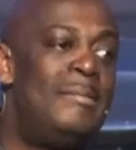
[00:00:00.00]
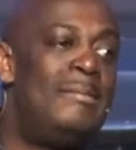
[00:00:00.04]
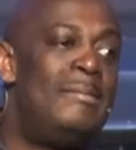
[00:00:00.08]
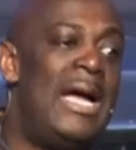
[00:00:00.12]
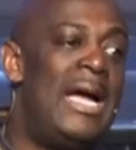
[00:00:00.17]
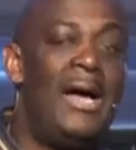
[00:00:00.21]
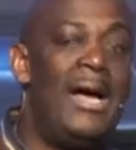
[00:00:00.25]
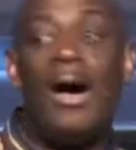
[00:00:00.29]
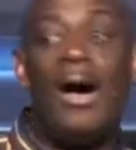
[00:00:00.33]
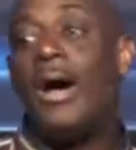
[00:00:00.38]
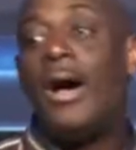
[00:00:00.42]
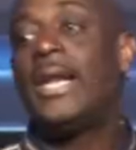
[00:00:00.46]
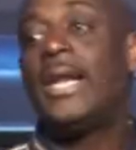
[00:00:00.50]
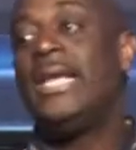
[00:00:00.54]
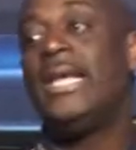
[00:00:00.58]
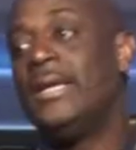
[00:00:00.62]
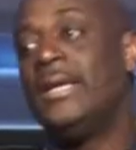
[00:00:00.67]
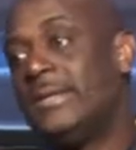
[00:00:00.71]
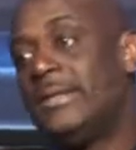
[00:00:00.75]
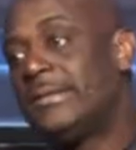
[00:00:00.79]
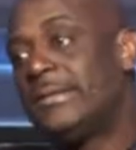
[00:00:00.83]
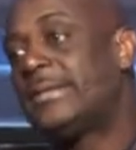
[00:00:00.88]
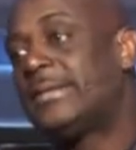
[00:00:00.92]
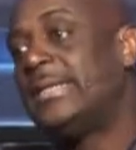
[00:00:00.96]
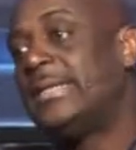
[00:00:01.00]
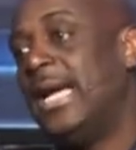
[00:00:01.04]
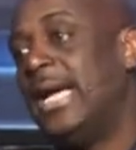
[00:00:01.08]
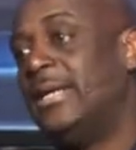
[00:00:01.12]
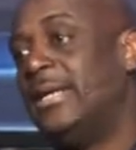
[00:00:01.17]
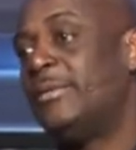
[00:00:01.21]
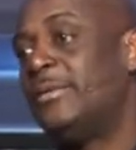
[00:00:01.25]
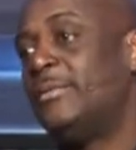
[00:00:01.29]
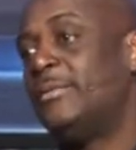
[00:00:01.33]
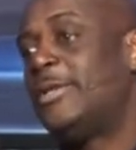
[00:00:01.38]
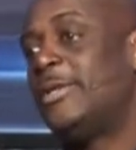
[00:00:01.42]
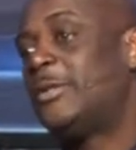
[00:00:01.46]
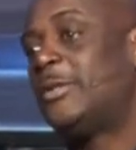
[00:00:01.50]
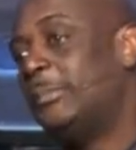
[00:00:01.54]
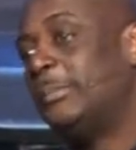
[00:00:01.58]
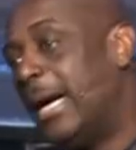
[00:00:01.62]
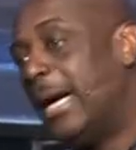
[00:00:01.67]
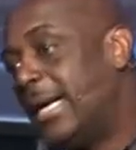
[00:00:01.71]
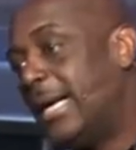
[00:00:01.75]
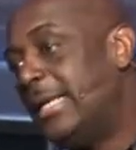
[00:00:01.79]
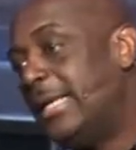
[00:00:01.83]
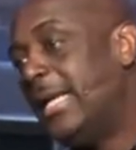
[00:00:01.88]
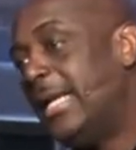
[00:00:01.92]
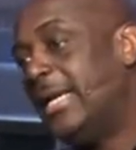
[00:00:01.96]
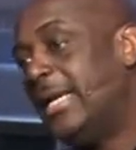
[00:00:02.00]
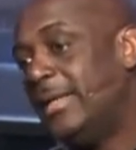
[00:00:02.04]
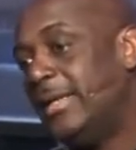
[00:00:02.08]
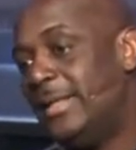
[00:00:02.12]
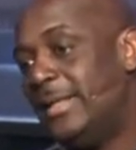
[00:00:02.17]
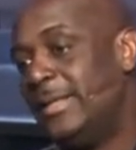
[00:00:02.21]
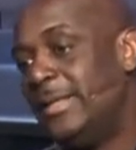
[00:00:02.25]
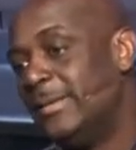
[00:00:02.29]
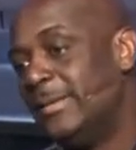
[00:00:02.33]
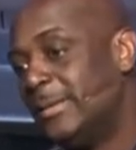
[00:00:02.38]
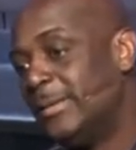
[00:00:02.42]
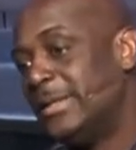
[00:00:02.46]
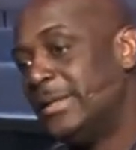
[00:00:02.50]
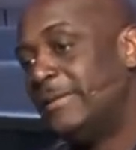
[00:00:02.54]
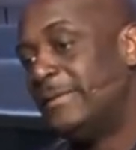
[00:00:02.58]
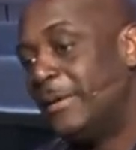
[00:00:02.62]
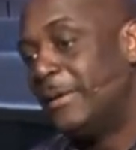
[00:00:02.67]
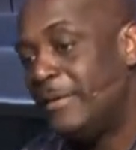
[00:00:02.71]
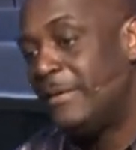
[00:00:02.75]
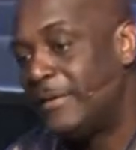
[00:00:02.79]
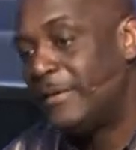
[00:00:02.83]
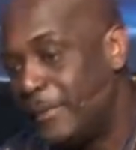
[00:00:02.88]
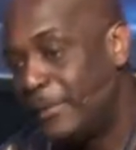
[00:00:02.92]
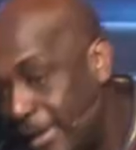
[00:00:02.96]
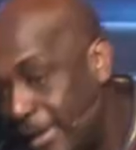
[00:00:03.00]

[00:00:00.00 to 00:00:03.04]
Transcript: my audience that responded was very, very